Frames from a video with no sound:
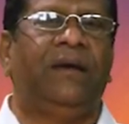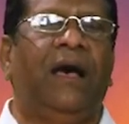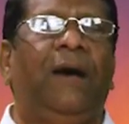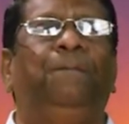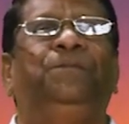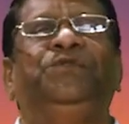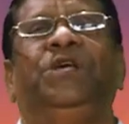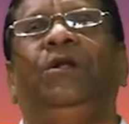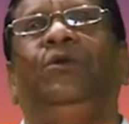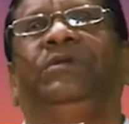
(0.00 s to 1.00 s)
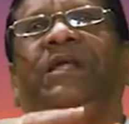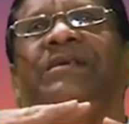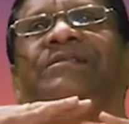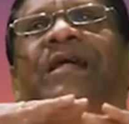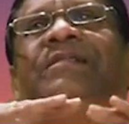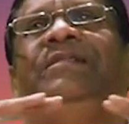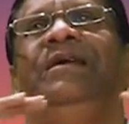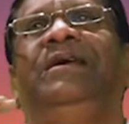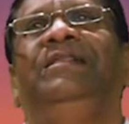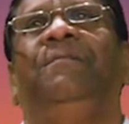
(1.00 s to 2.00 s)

Absolute, there is nothing in the